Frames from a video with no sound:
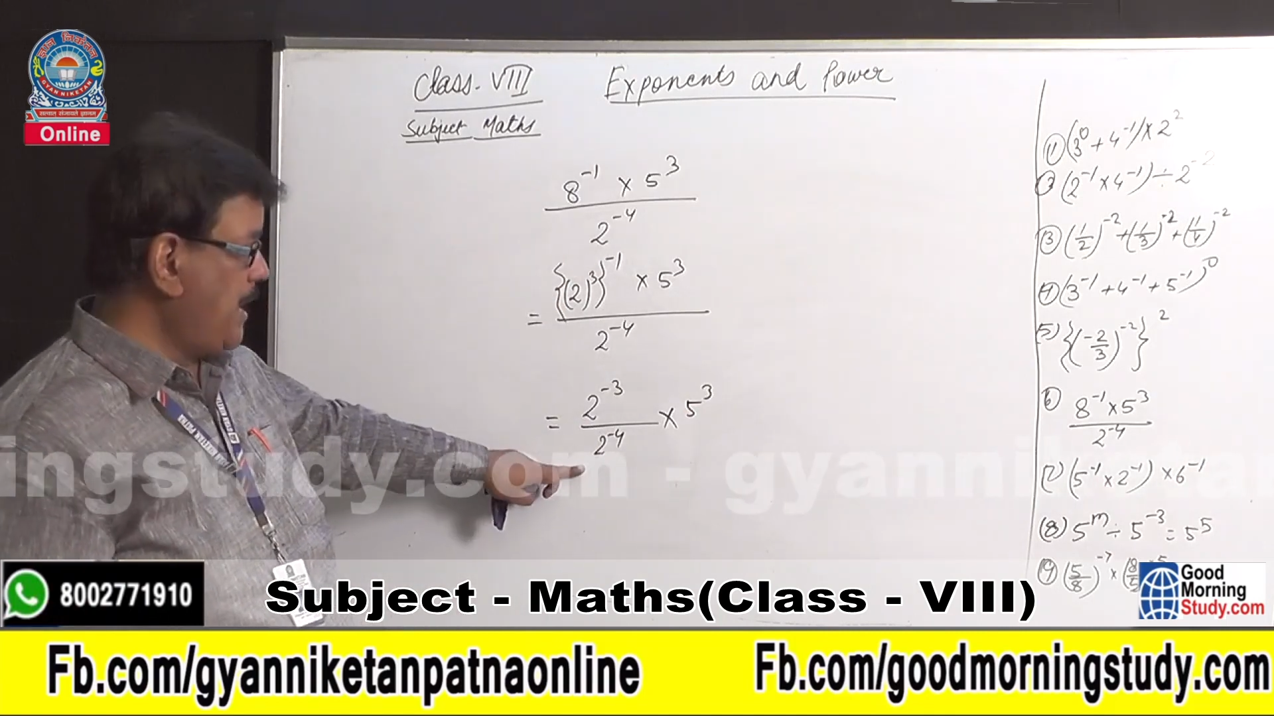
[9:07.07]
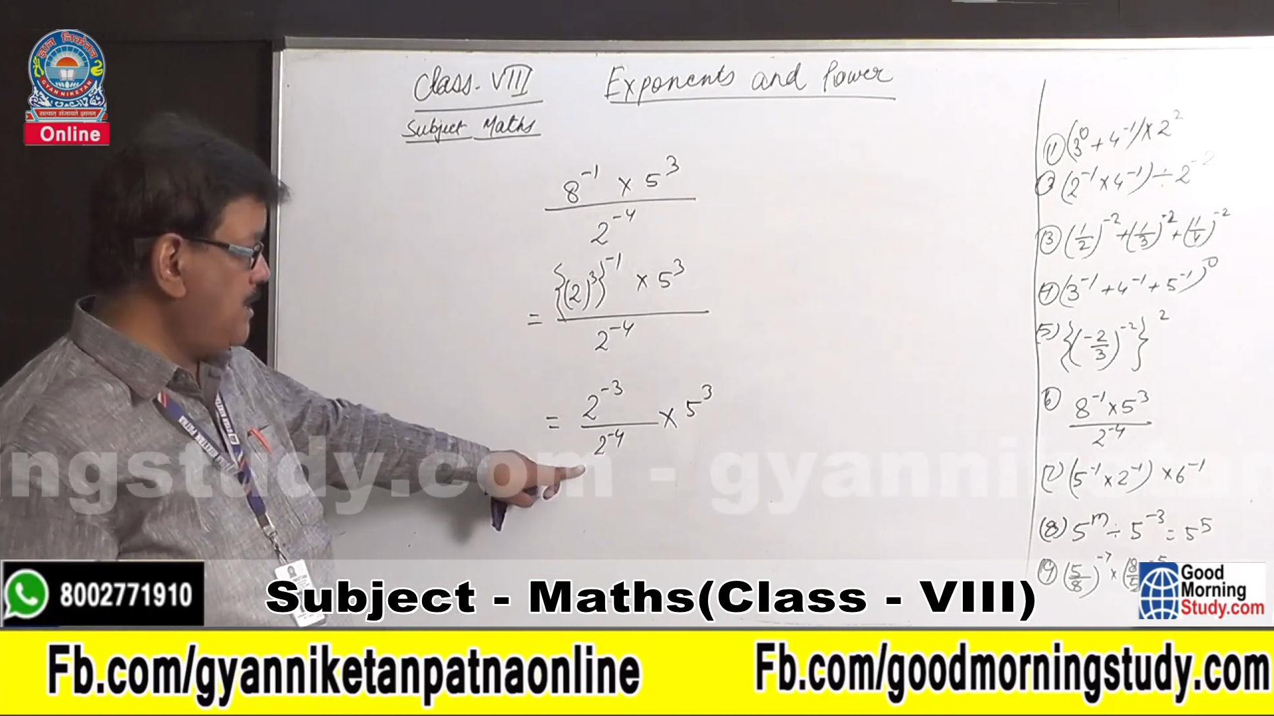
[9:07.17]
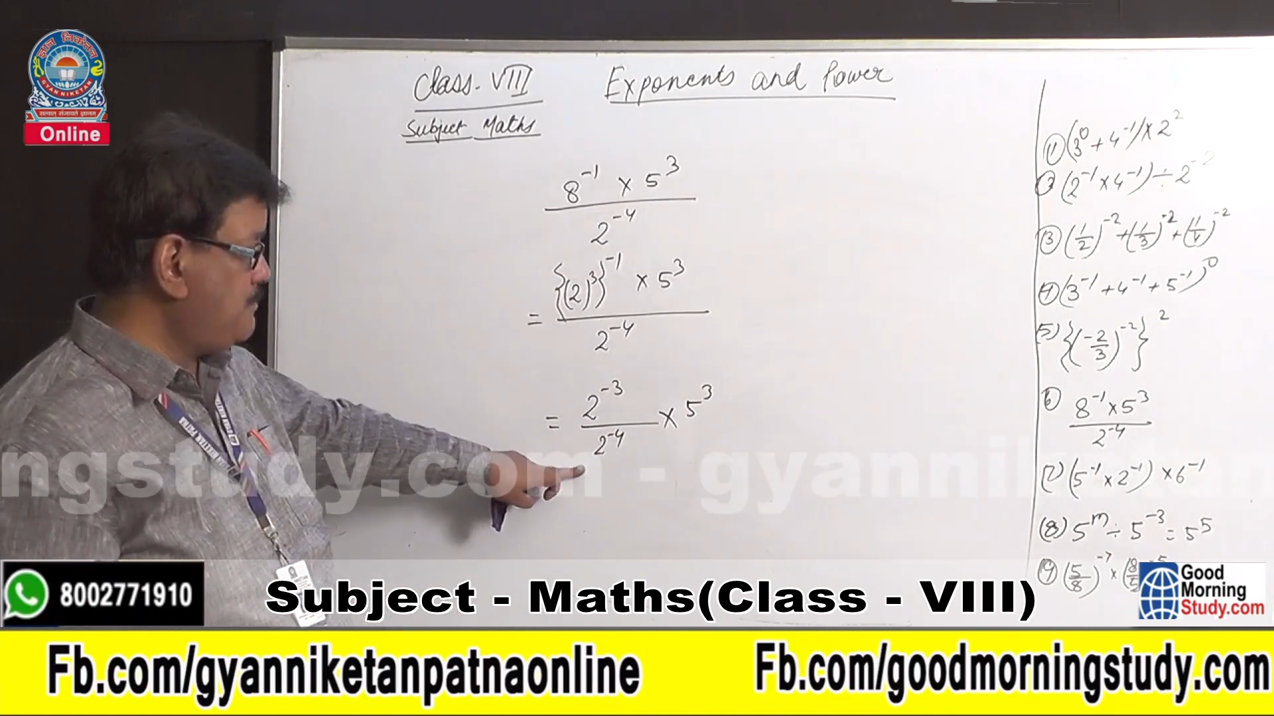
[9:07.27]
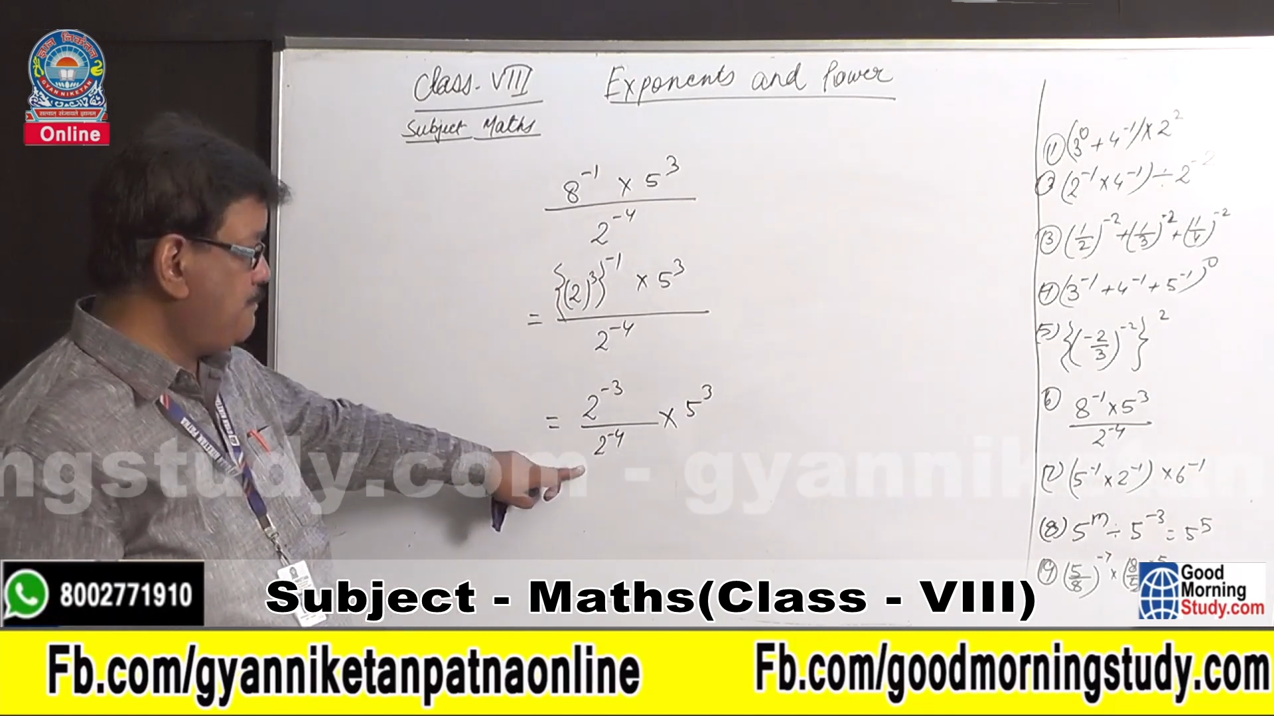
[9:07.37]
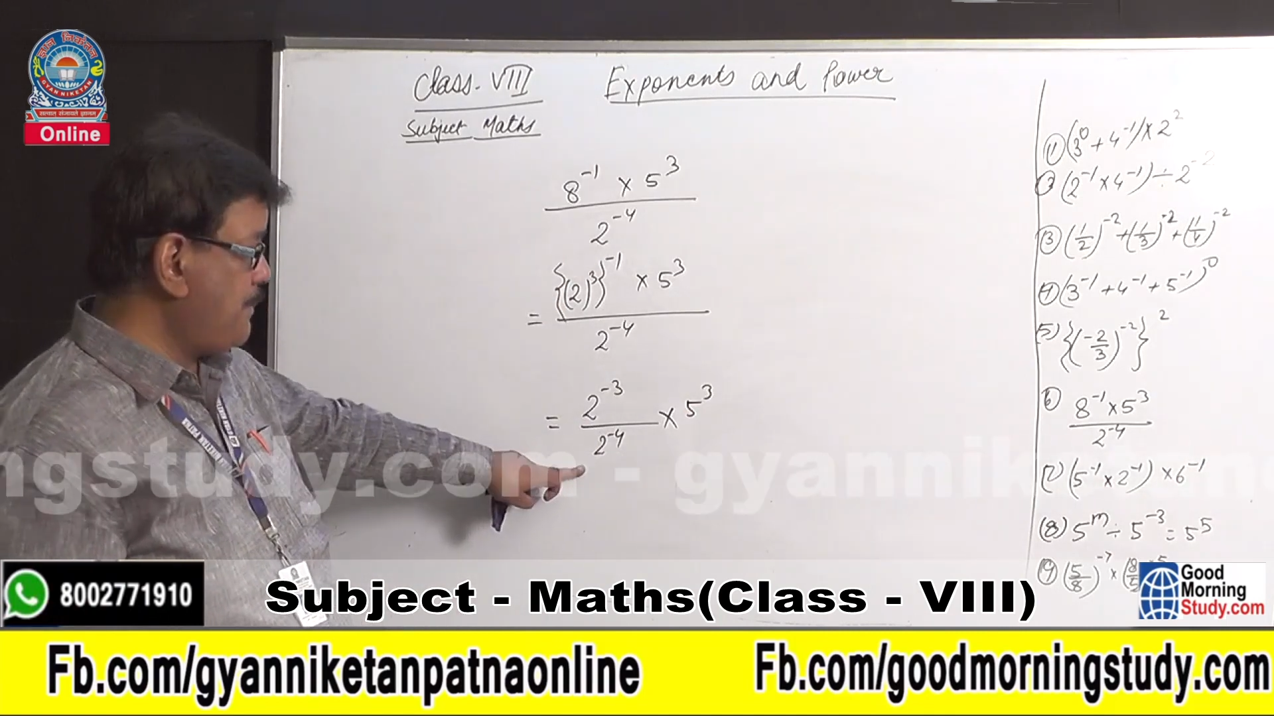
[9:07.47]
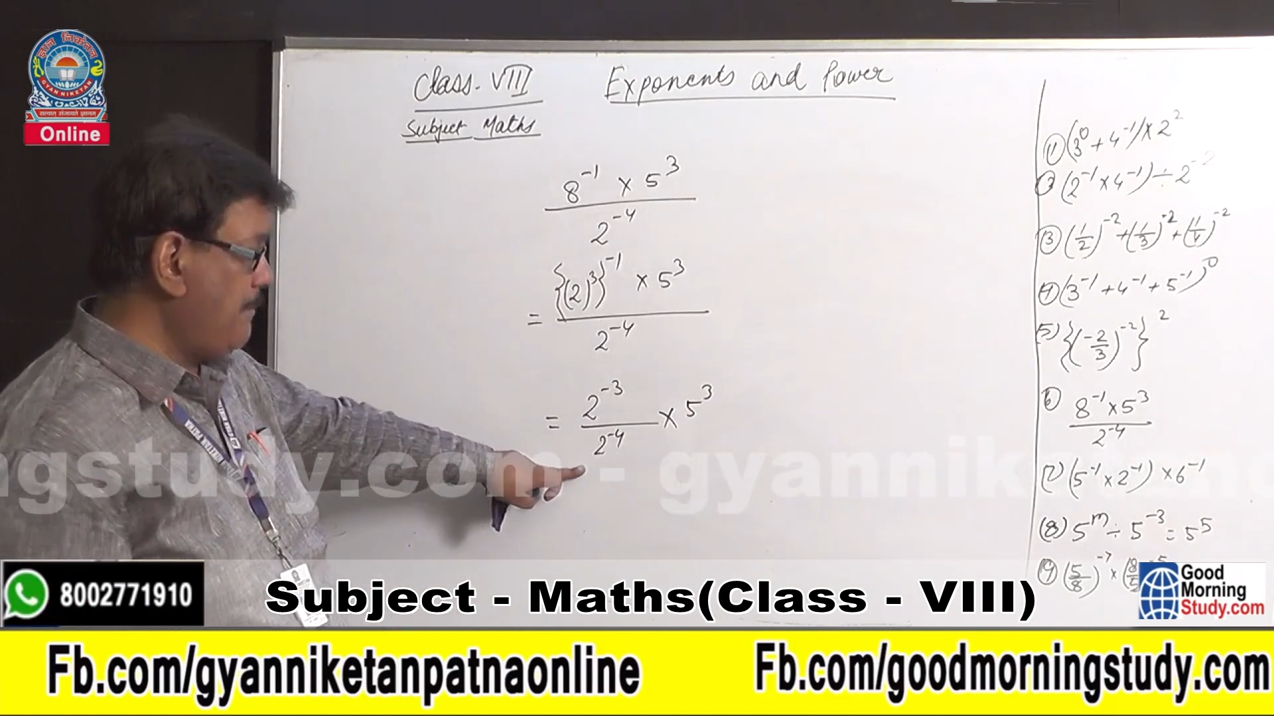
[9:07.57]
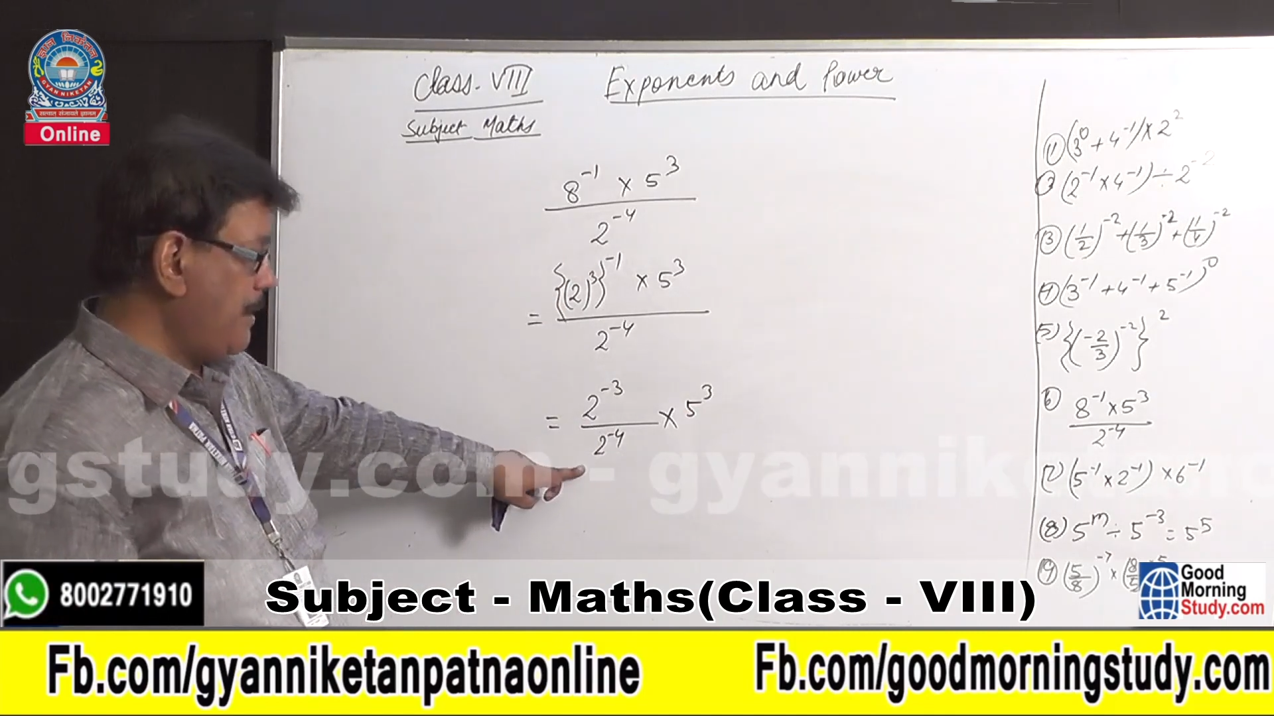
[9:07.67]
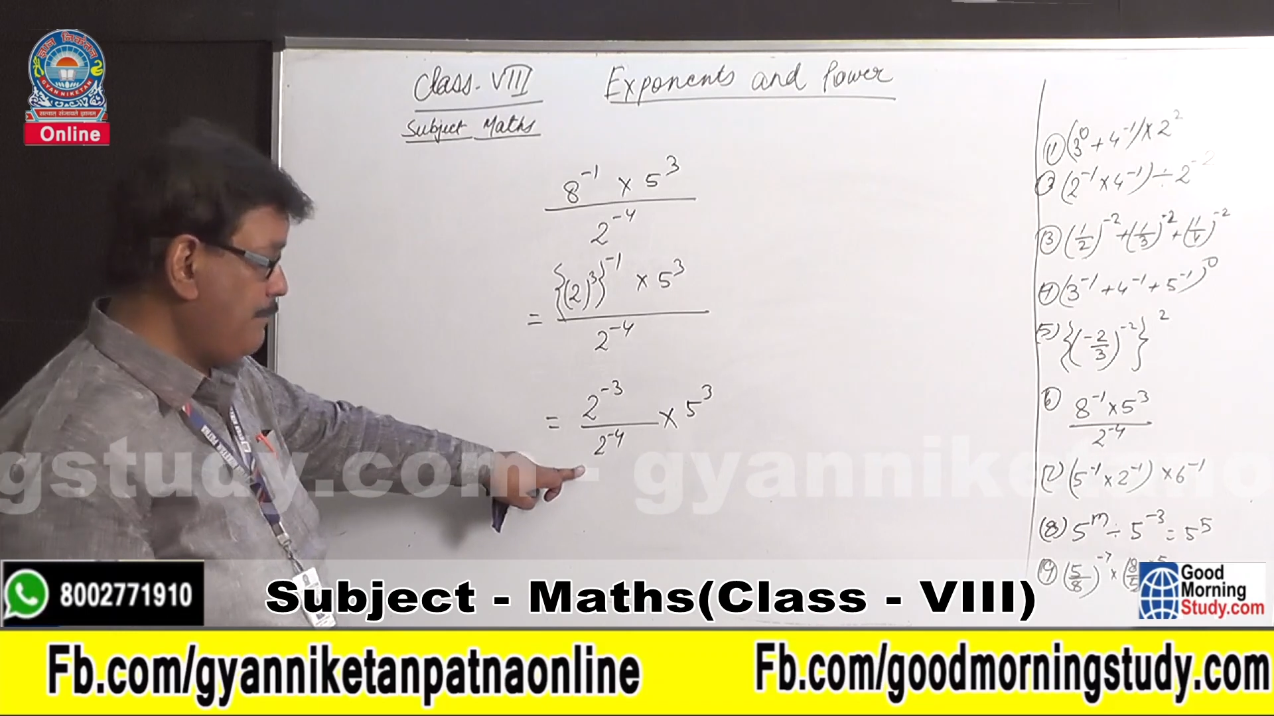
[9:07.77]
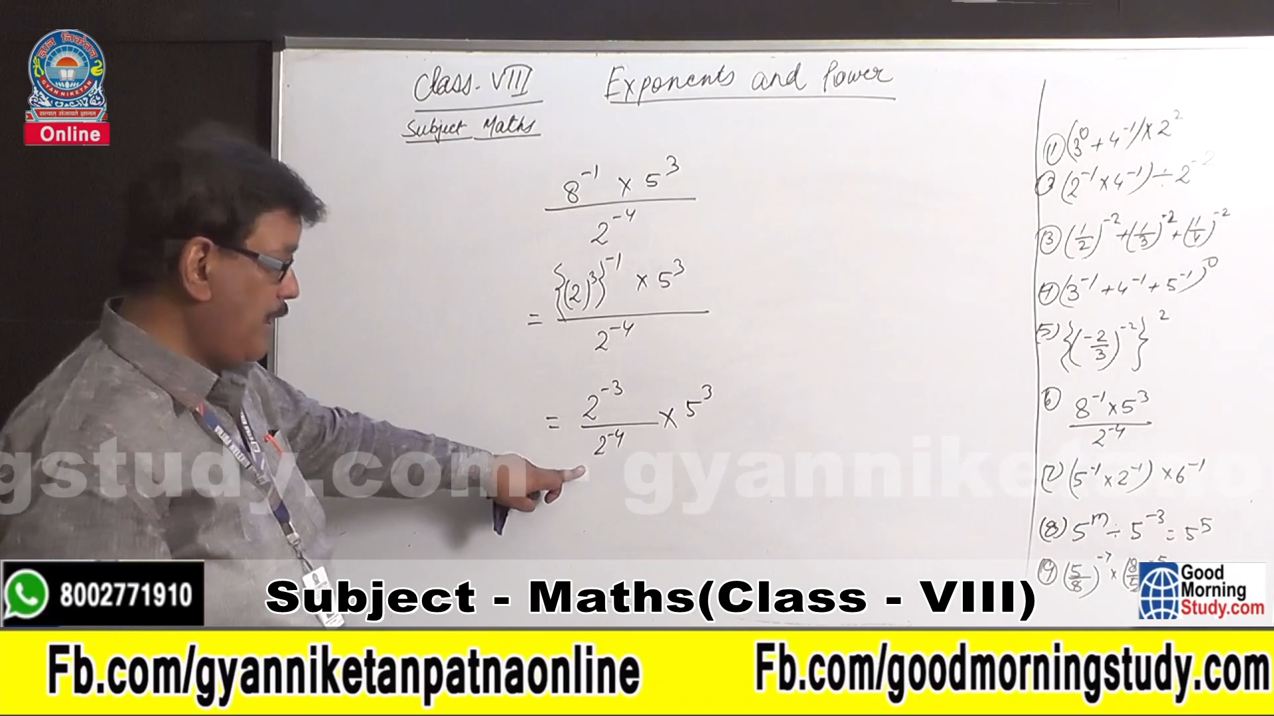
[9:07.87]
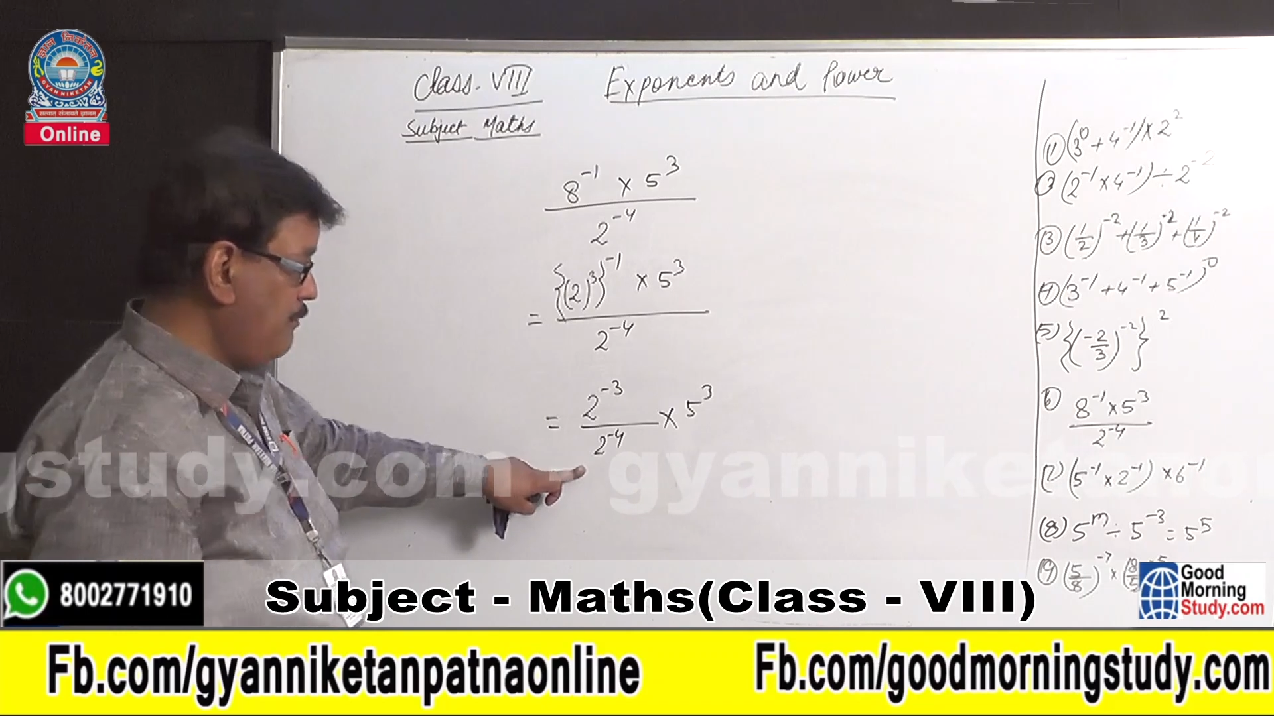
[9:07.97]

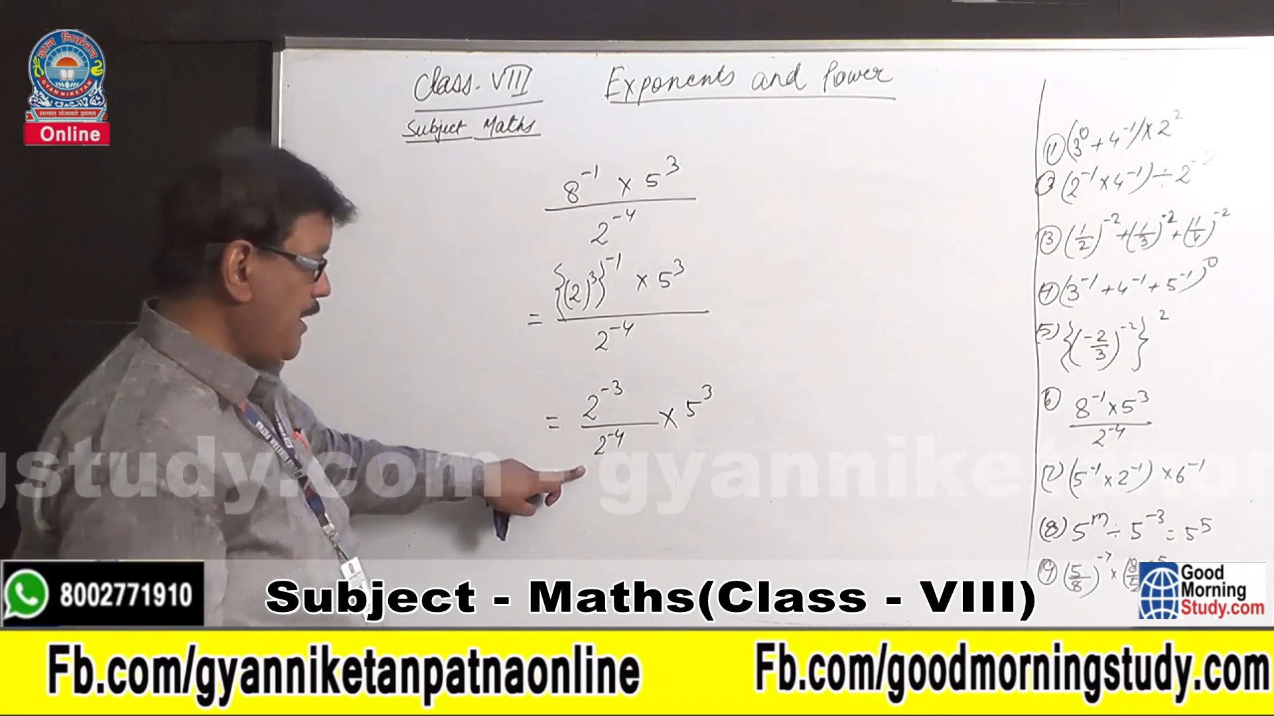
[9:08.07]
power